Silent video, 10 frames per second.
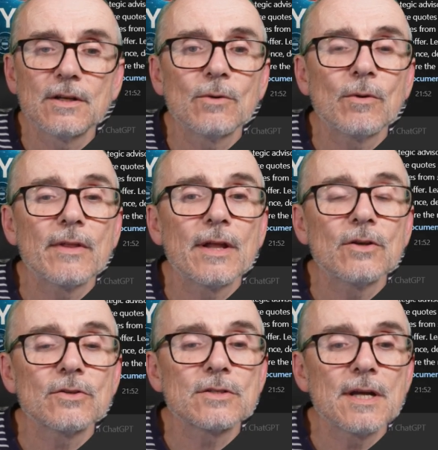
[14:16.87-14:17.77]
what that
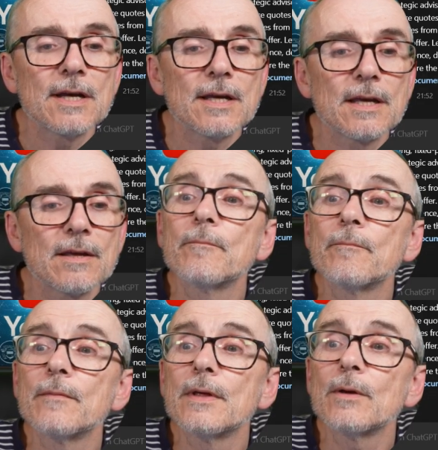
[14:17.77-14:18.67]
looks like.
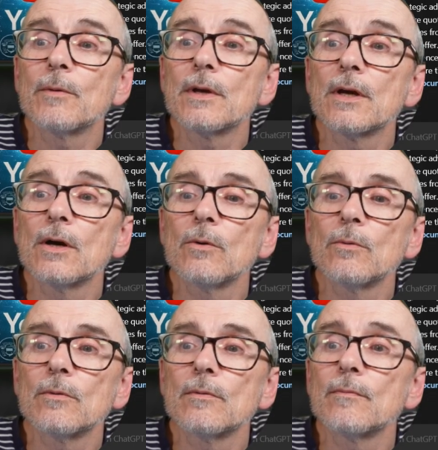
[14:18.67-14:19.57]
Here we go.
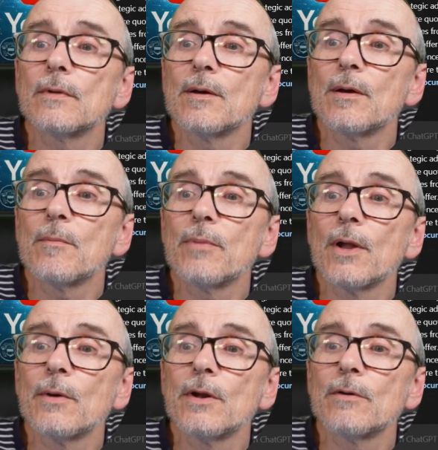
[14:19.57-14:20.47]

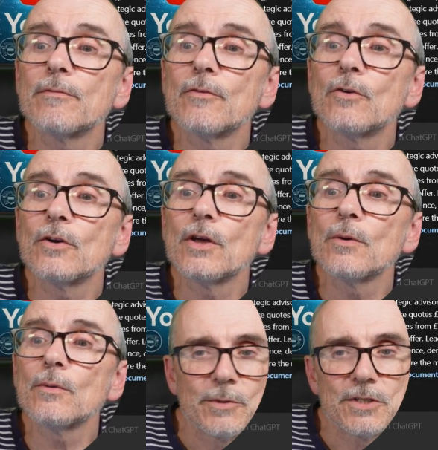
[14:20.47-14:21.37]
Blow it up for
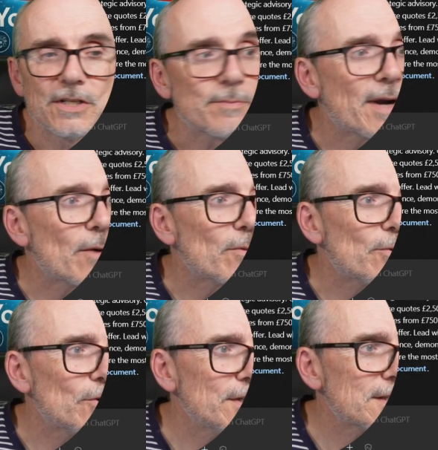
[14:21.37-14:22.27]
you, which is
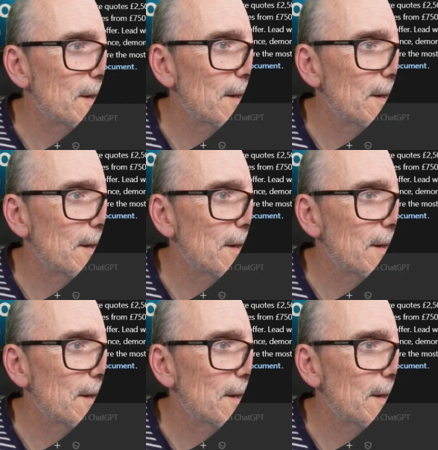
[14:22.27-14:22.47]
PowerPoint.